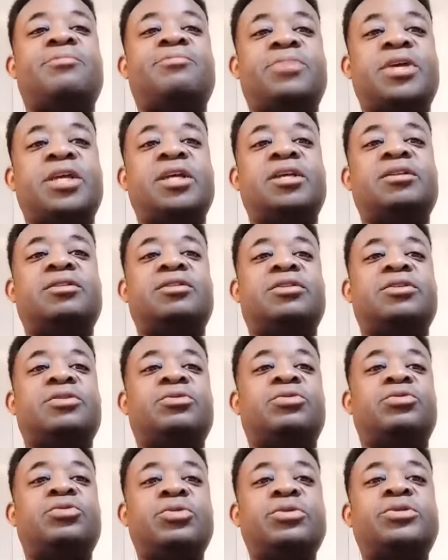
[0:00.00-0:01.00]
being
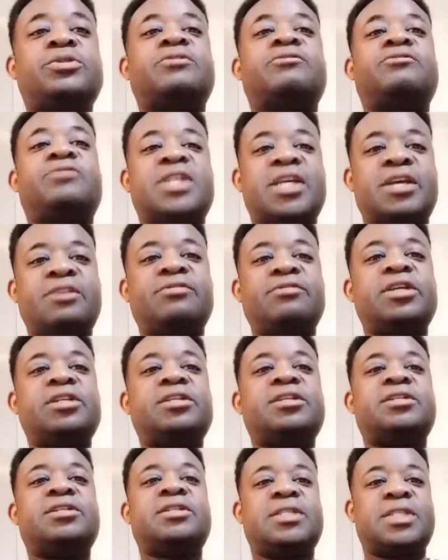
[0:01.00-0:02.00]
the root of David
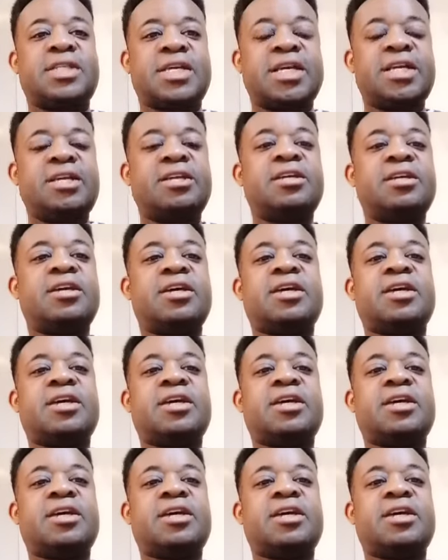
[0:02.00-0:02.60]
today.